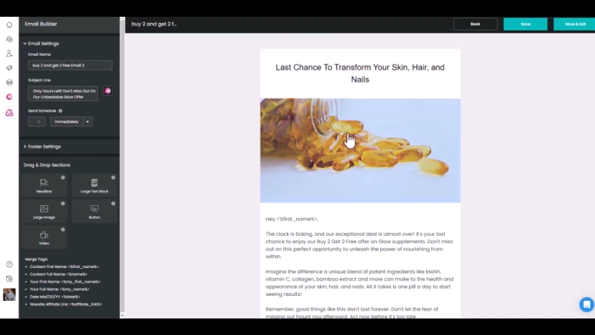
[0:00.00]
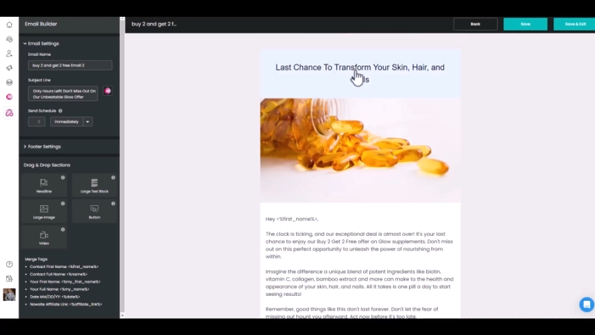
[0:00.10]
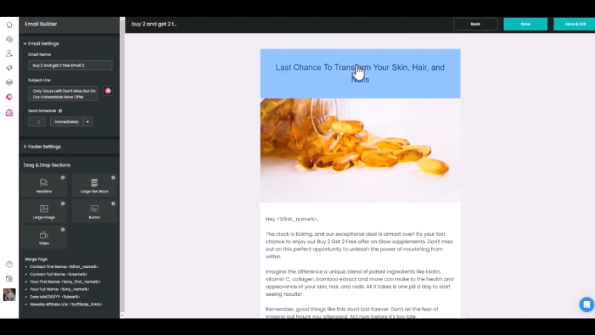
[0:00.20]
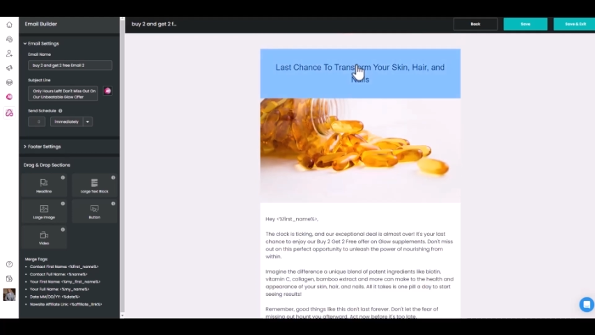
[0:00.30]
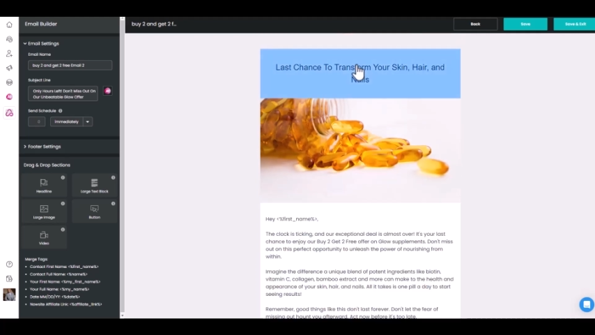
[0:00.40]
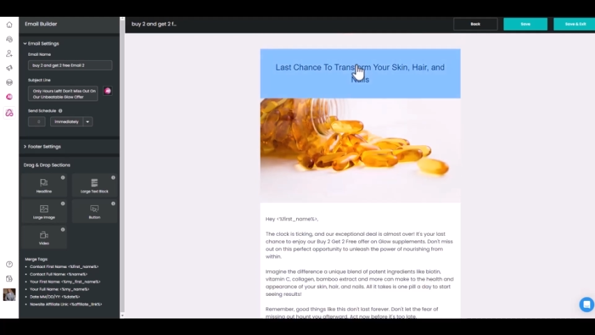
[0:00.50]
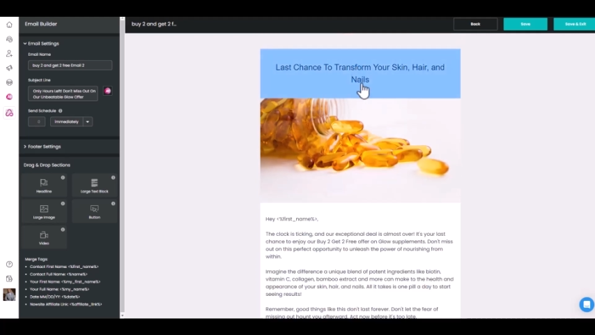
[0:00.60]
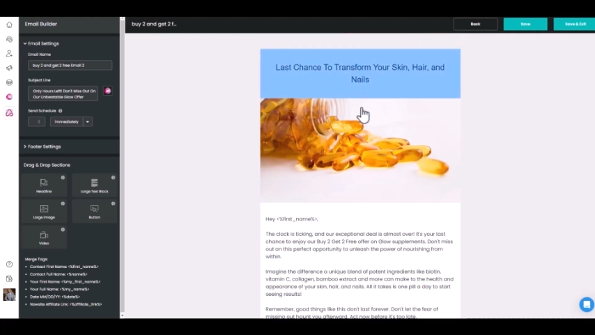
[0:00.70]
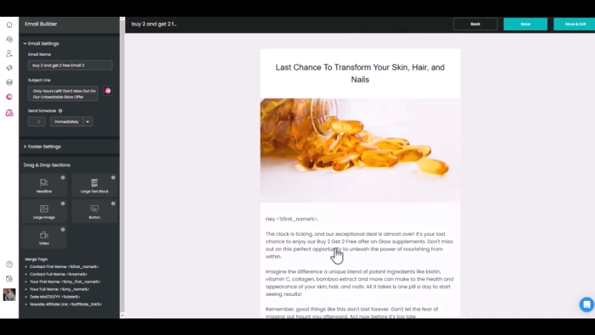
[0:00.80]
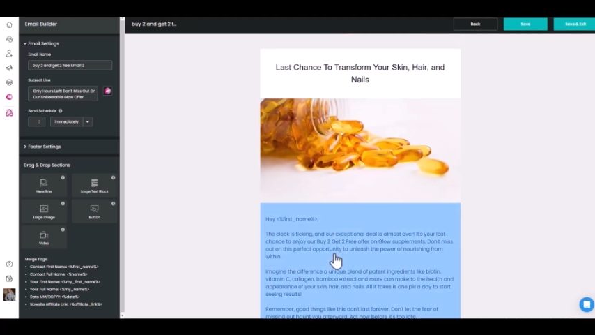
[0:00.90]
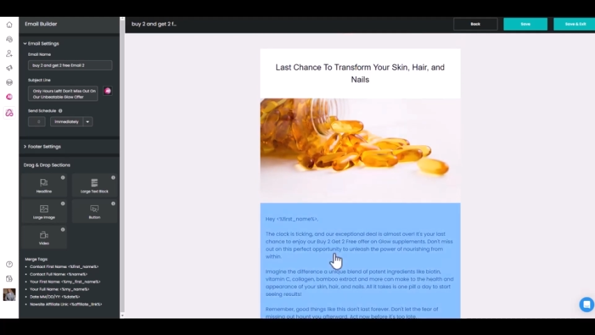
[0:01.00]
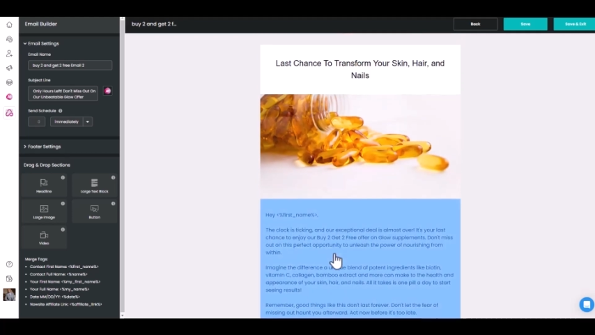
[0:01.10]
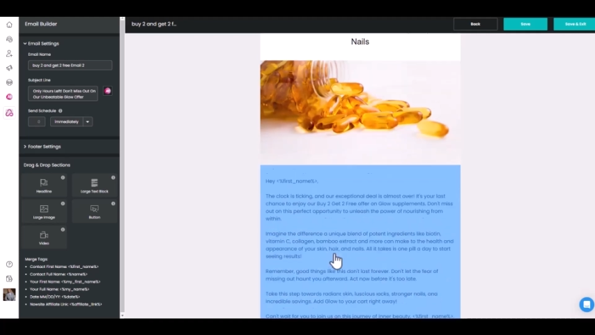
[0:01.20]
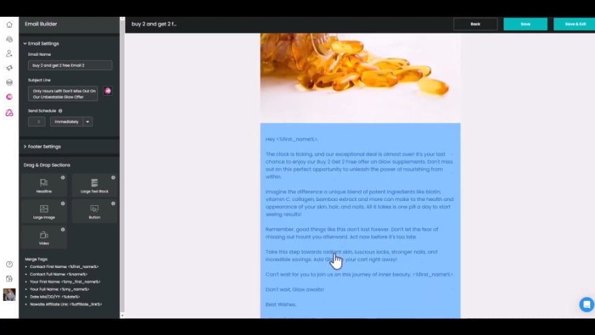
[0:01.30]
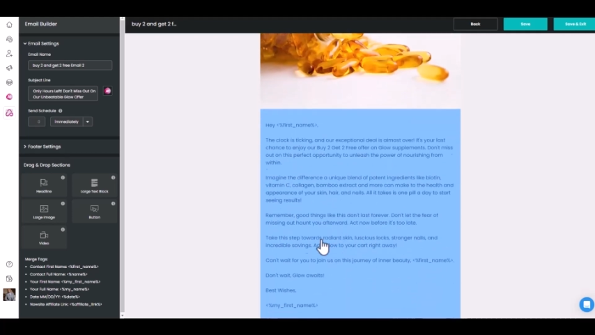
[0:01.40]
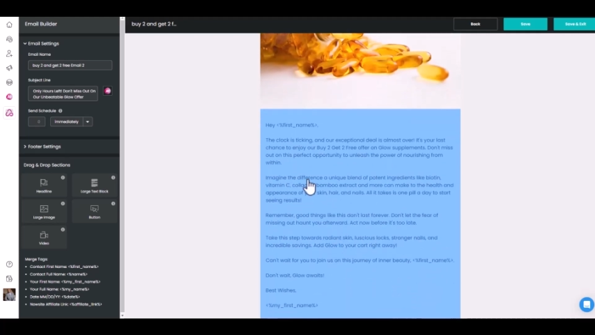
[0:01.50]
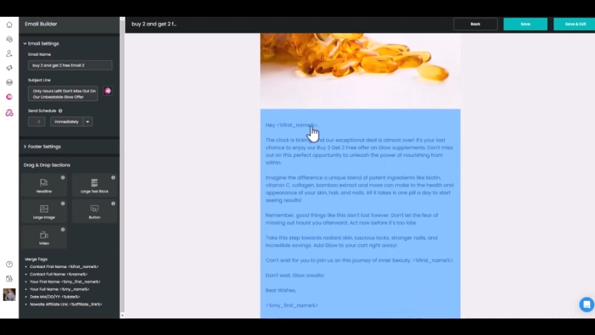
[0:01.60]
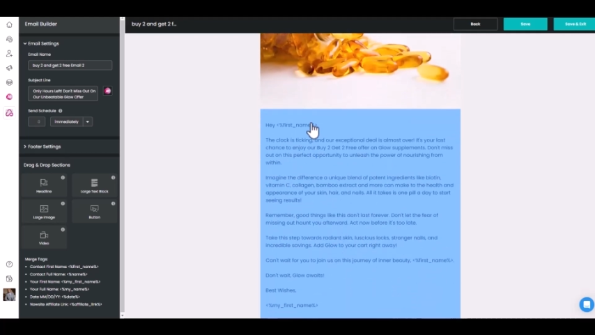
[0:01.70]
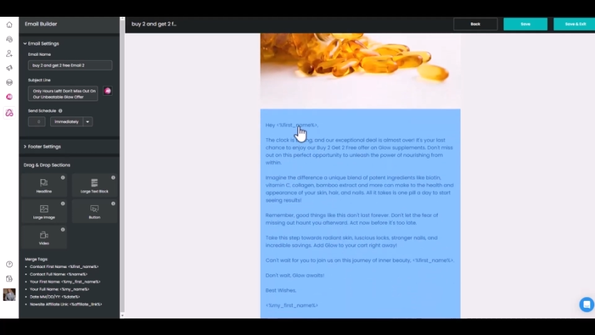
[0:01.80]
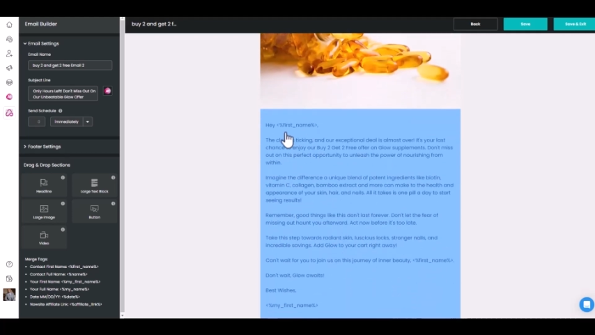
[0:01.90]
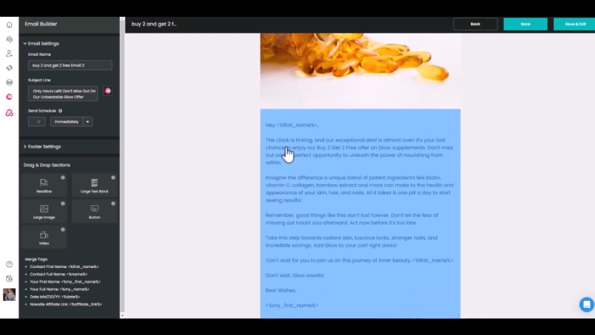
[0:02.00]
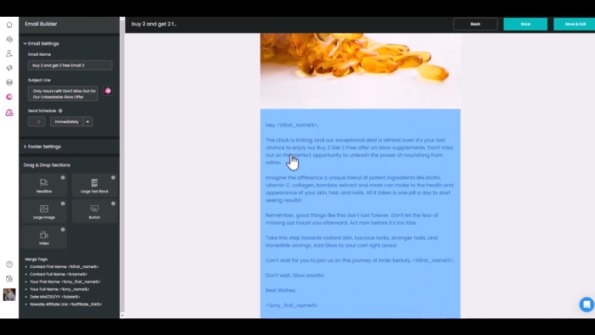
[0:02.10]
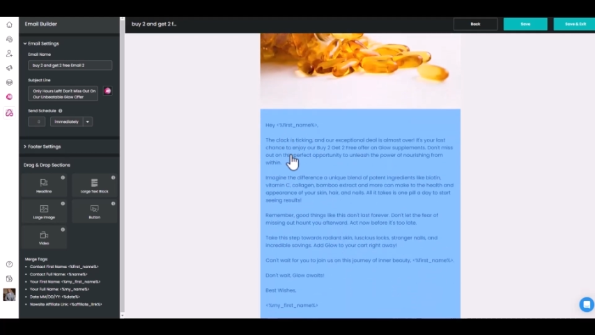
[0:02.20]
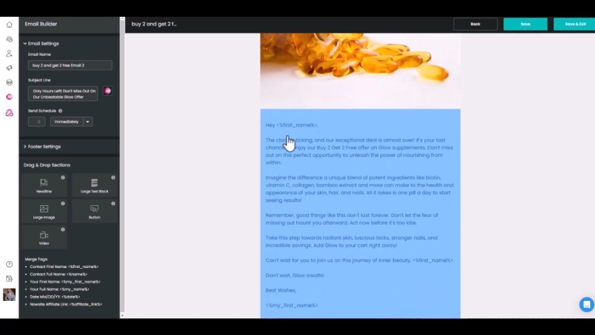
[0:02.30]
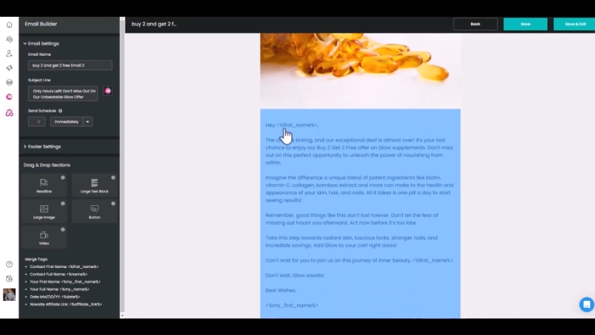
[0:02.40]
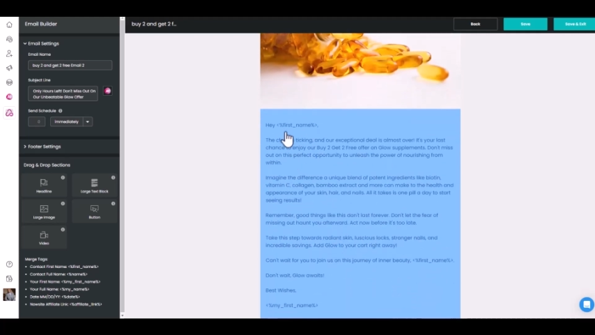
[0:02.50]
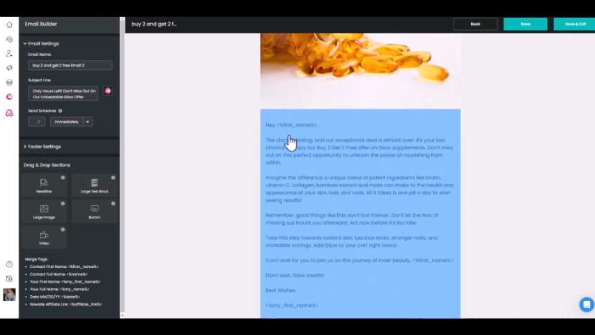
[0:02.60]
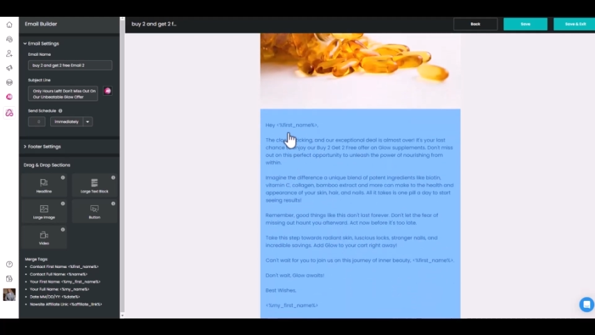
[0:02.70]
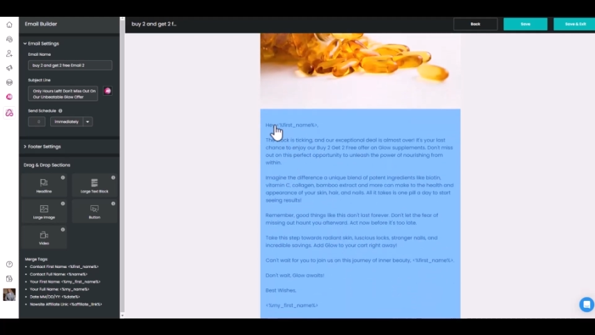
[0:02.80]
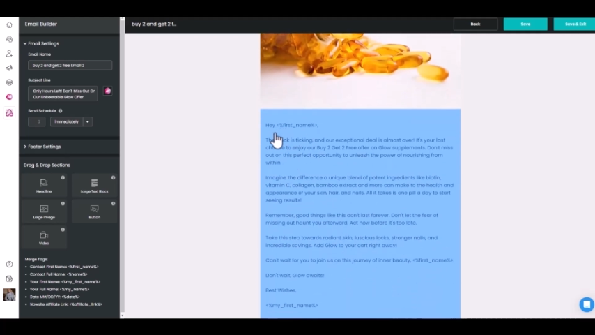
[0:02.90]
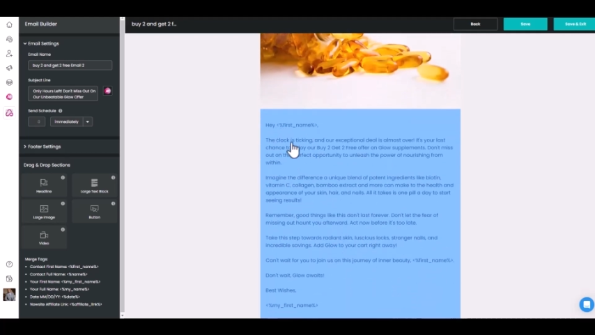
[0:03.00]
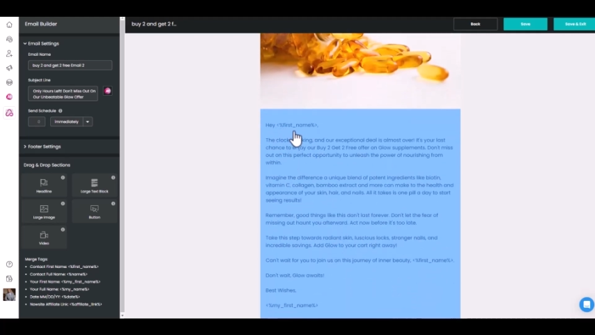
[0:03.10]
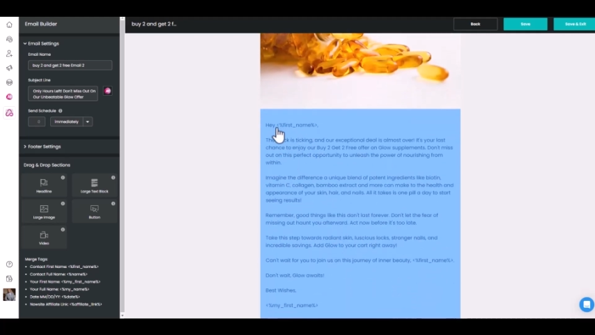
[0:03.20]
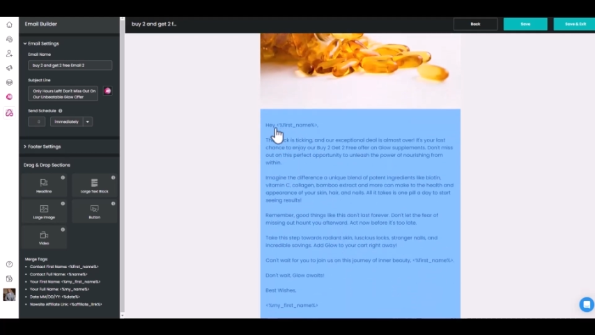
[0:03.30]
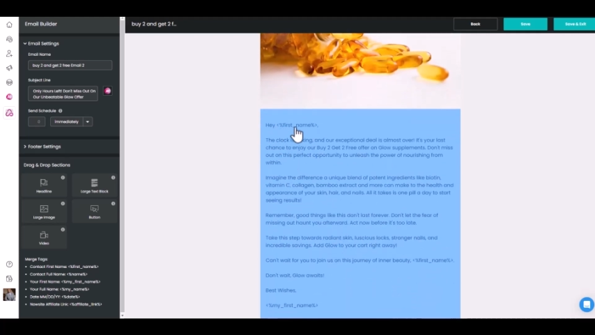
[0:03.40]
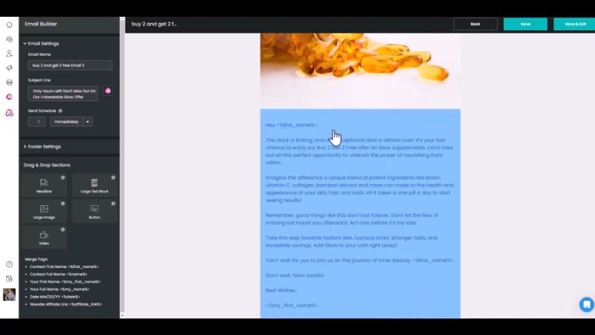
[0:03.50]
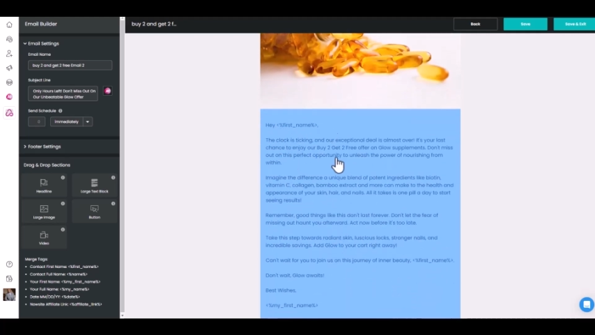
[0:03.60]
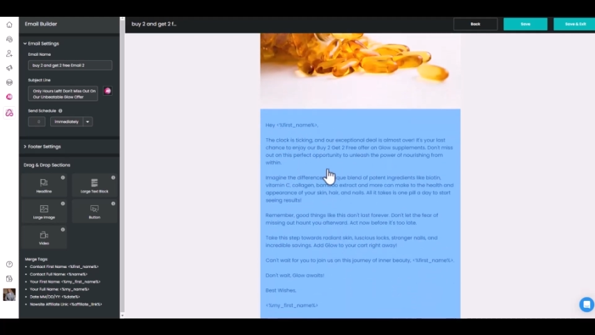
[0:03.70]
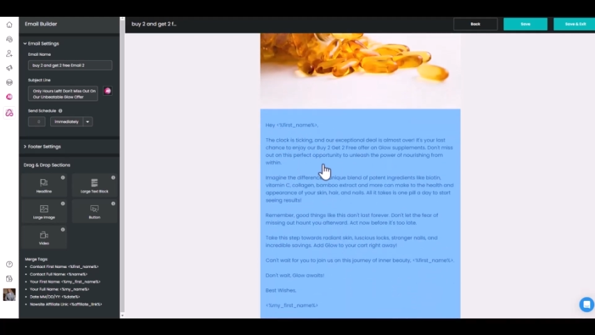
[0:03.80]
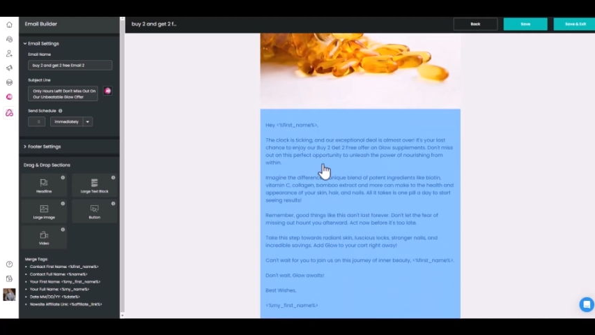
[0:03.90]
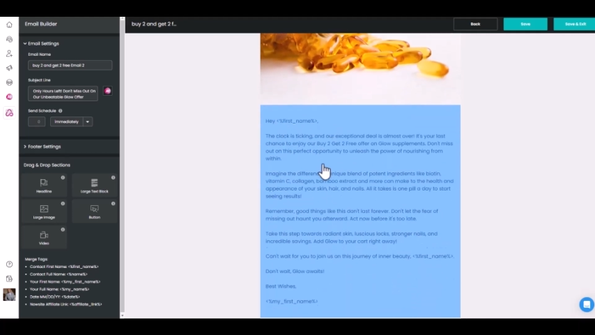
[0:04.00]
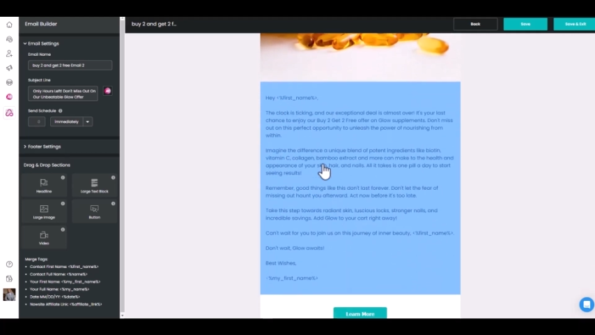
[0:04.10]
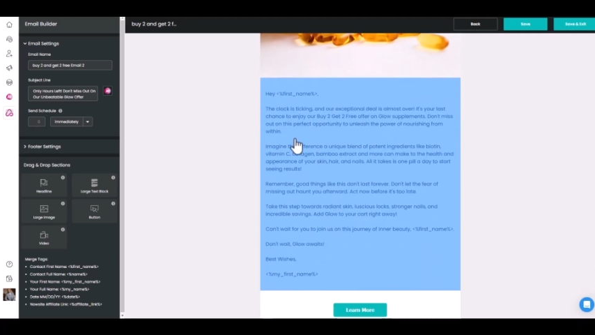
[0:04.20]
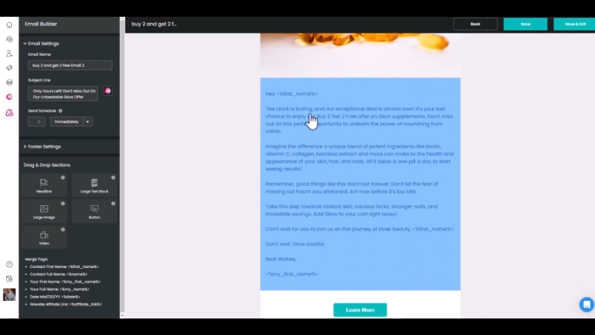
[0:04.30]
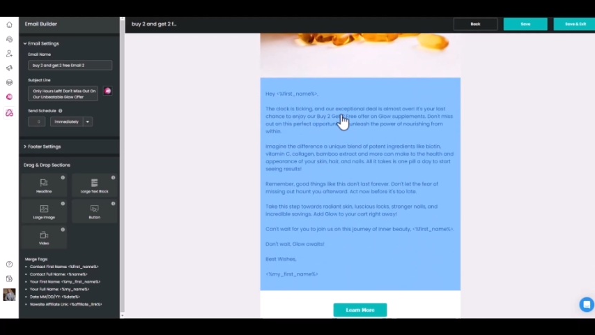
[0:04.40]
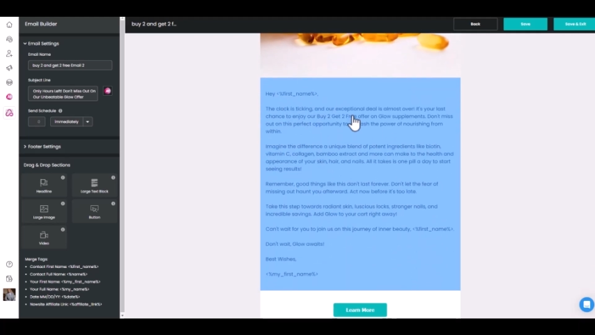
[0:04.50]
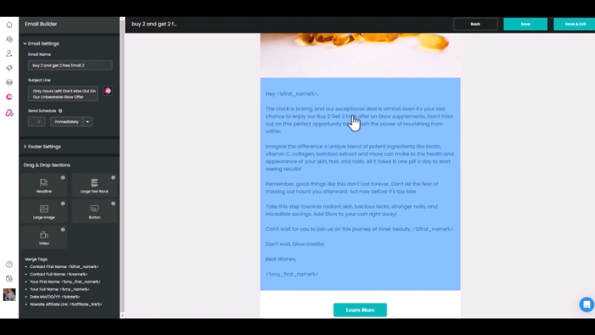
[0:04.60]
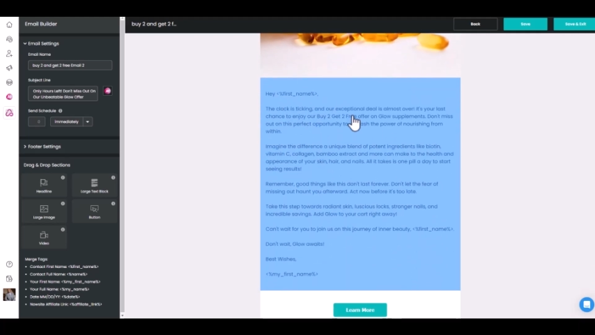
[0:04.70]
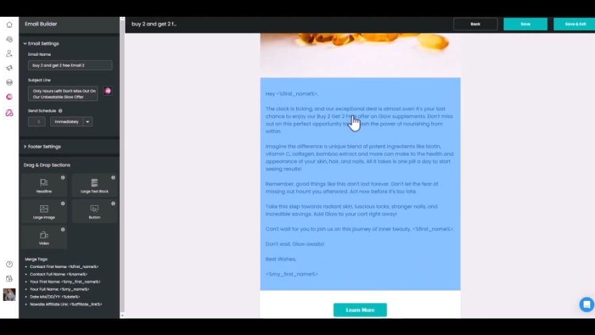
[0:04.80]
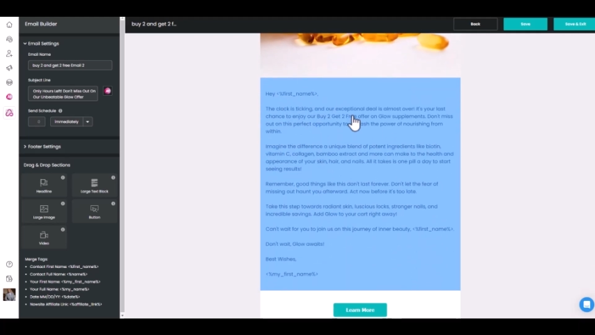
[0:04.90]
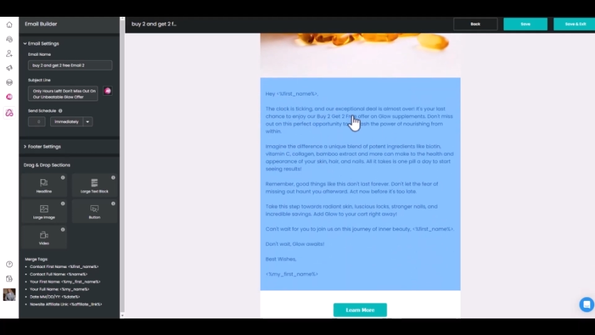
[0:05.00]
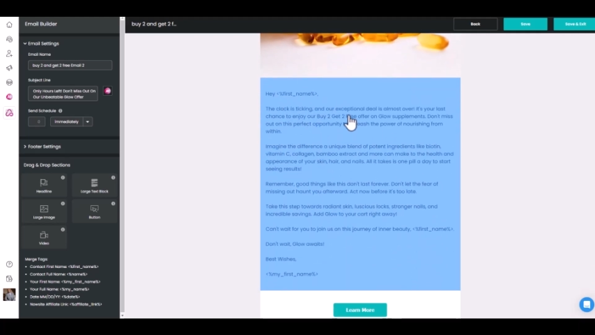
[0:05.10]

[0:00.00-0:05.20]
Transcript: [unreadable: no face in view]